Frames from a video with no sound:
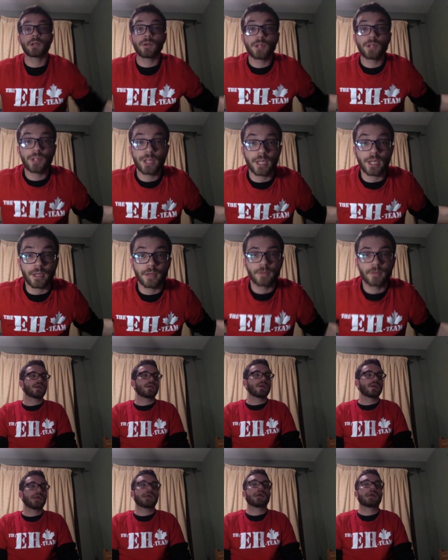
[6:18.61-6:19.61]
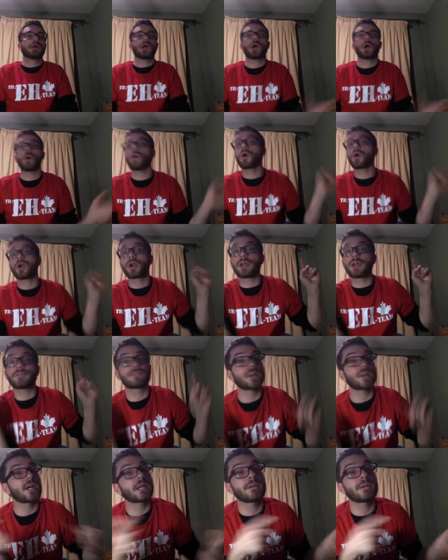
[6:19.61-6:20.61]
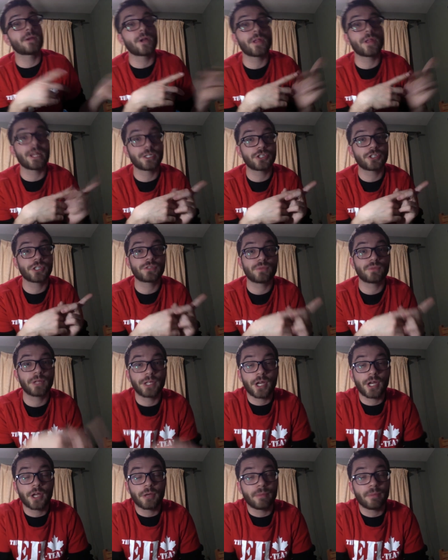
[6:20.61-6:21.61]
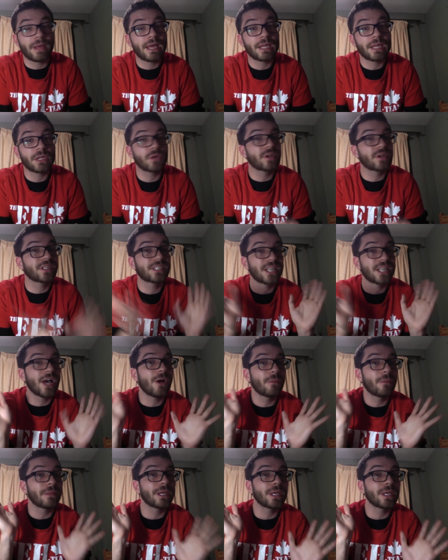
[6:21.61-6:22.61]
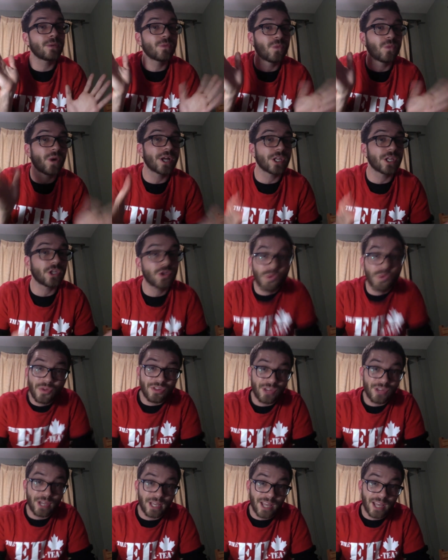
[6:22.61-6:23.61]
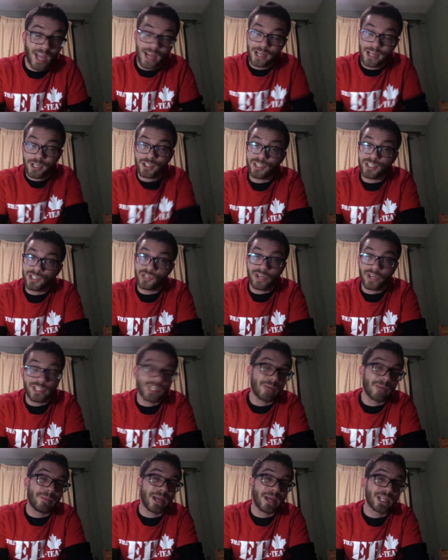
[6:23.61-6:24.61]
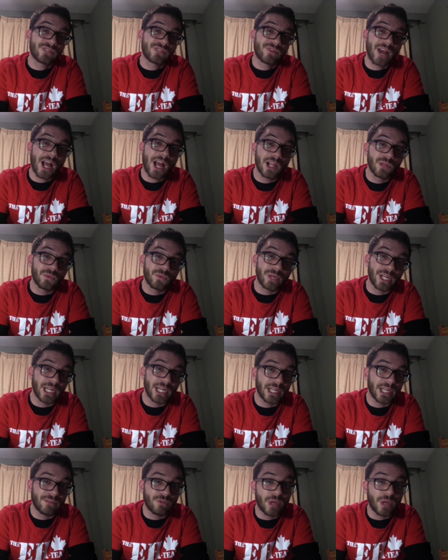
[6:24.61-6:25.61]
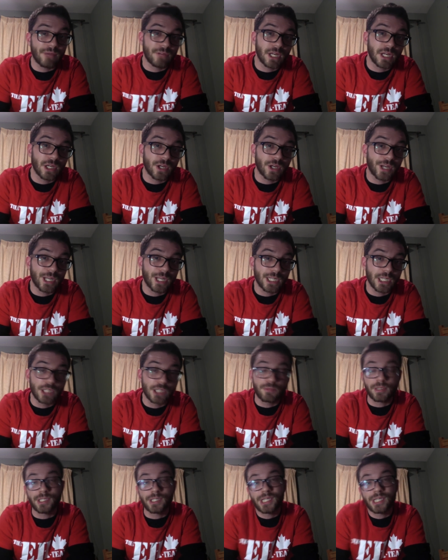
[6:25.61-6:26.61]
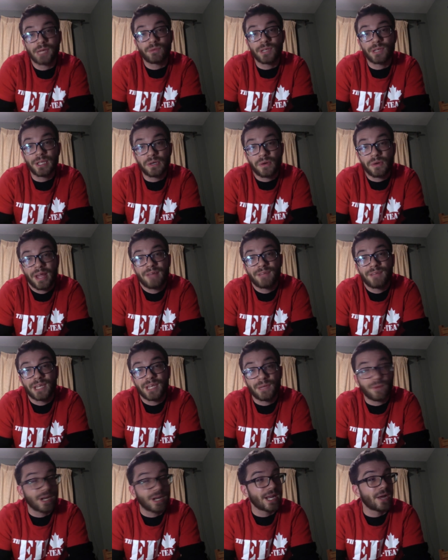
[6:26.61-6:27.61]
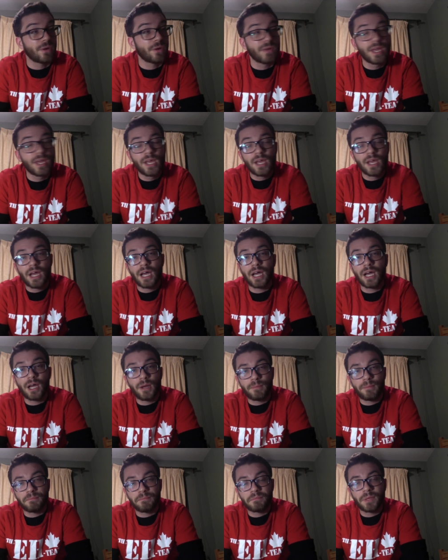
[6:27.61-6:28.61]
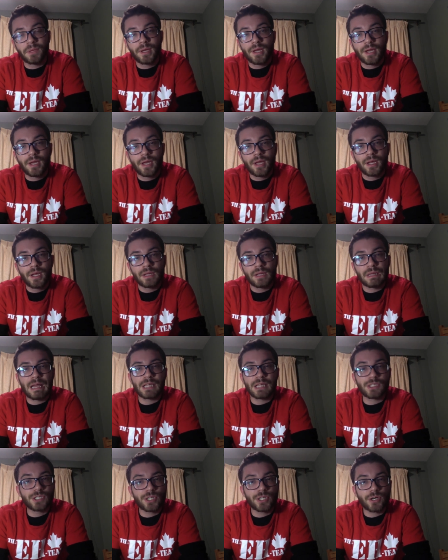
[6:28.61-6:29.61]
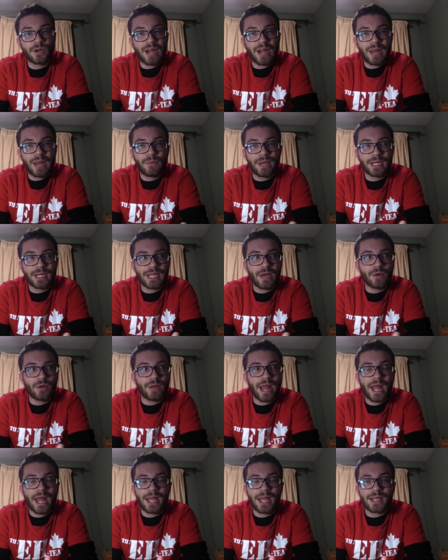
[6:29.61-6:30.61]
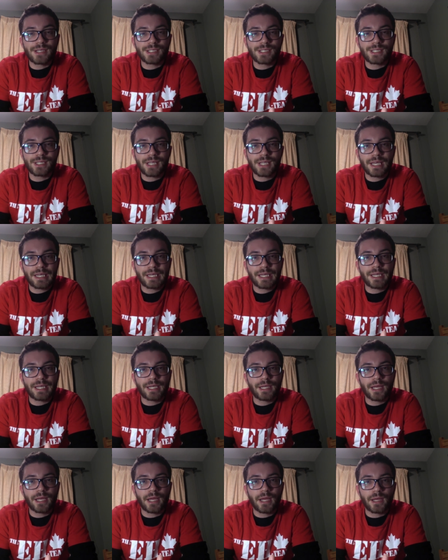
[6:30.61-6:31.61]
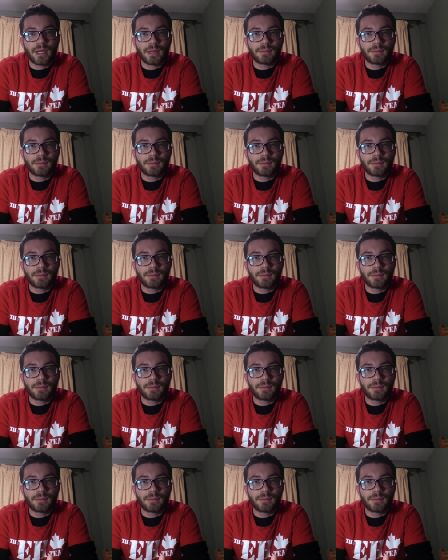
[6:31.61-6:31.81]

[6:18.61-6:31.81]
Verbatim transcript: you think. Or if talking about all that shit's really not your bag, you can tell me what you think I should dress up as for Halloween if you have any good ideas, because I really don't have any right now. Um, last year I went out as a. Uh,